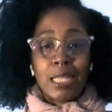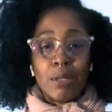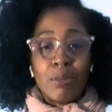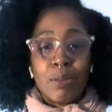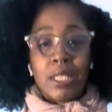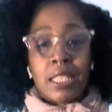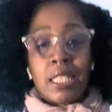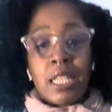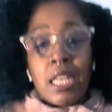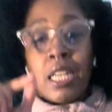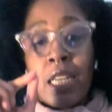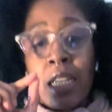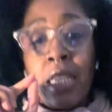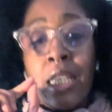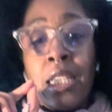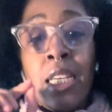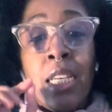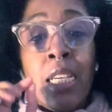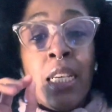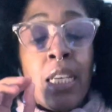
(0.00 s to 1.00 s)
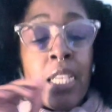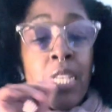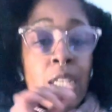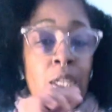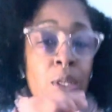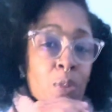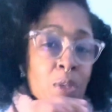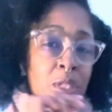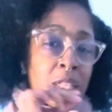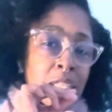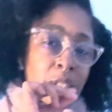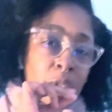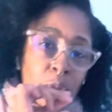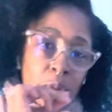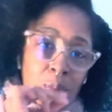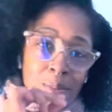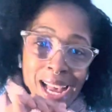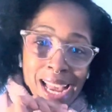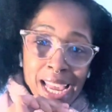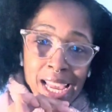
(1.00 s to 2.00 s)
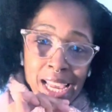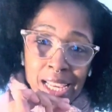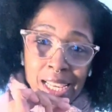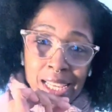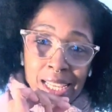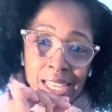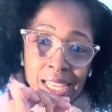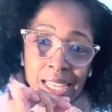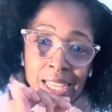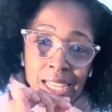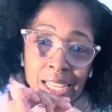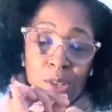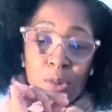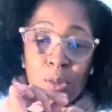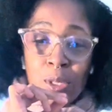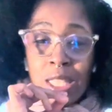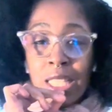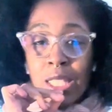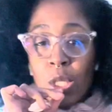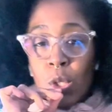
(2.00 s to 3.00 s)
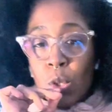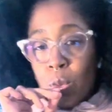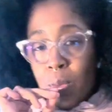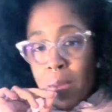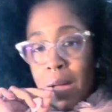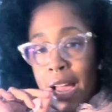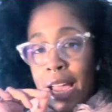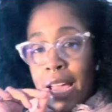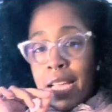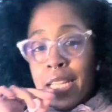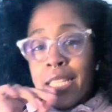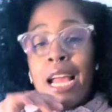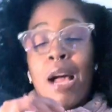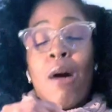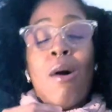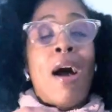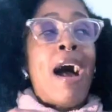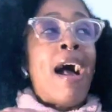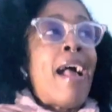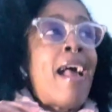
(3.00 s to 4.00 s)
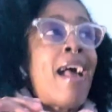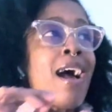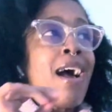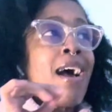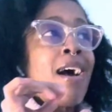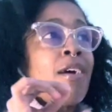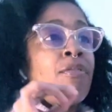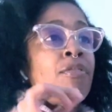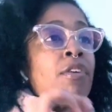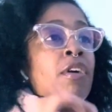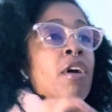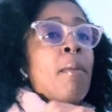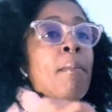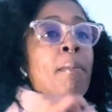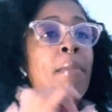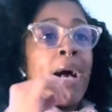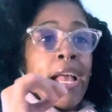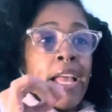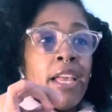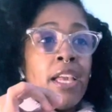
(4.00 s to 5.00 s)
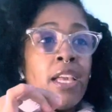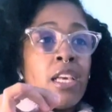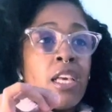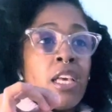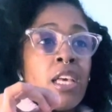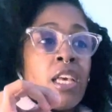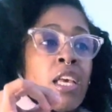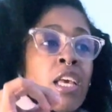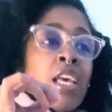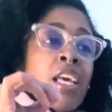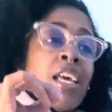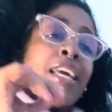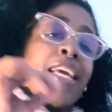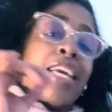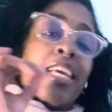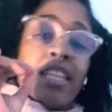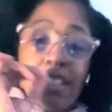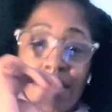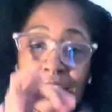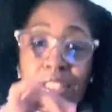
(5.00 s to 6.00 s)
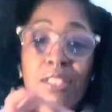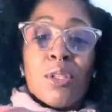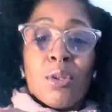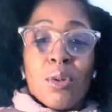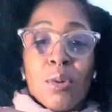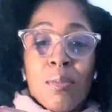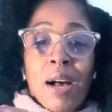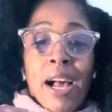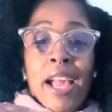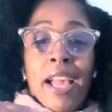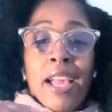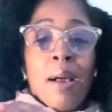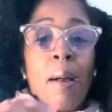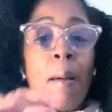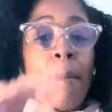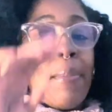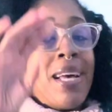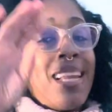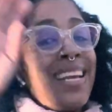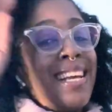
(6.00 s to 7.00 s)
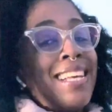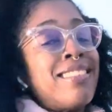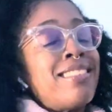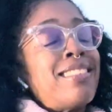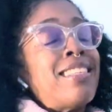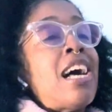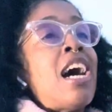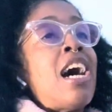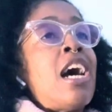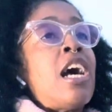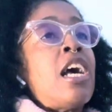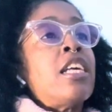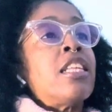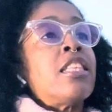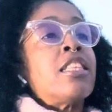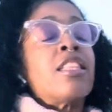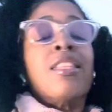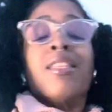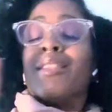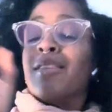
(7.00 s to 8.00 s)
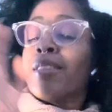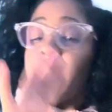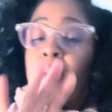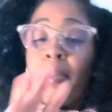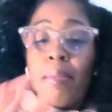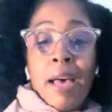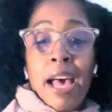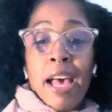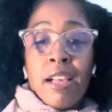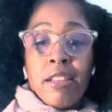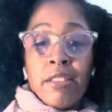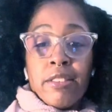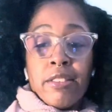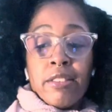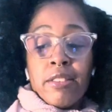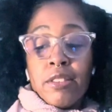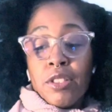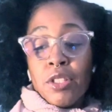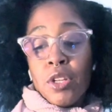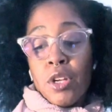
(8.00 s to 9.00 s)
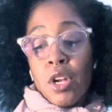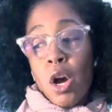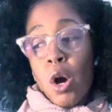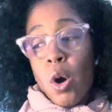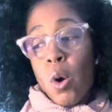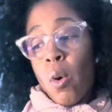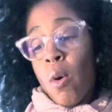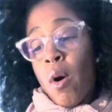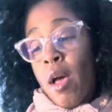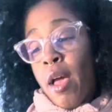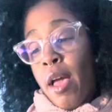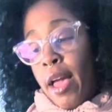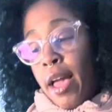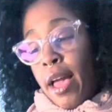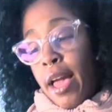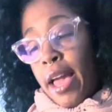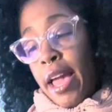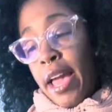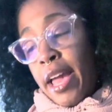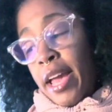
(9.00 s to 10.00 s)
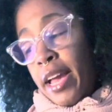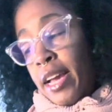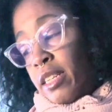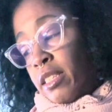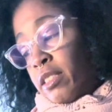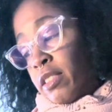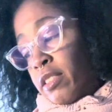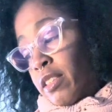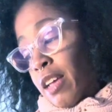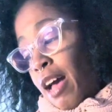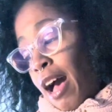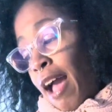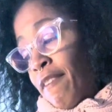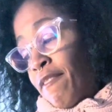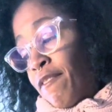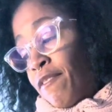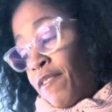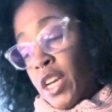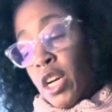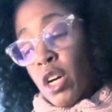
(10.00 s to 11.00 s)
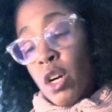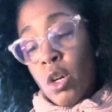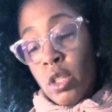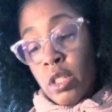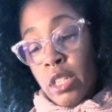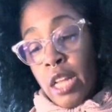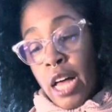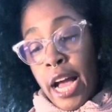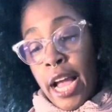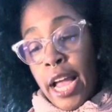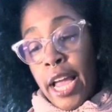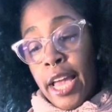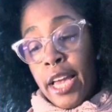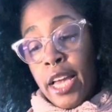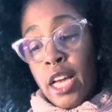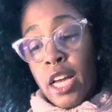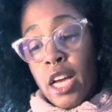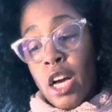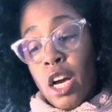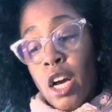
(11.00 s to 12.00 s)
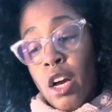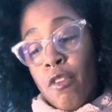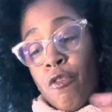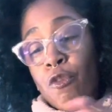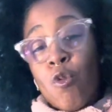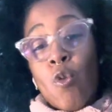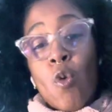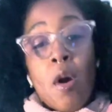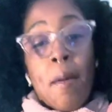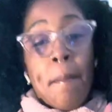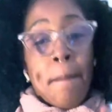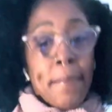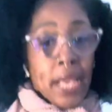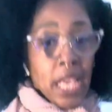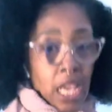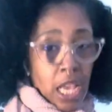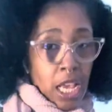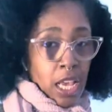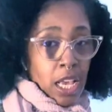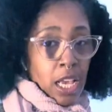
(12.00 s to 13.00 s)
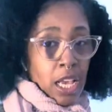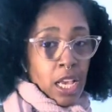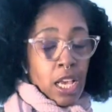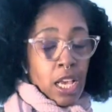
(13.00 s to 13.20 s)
with the little mic. Now I have a mic. It is a little mic, but it's not the best, you know. And I feel like, for me,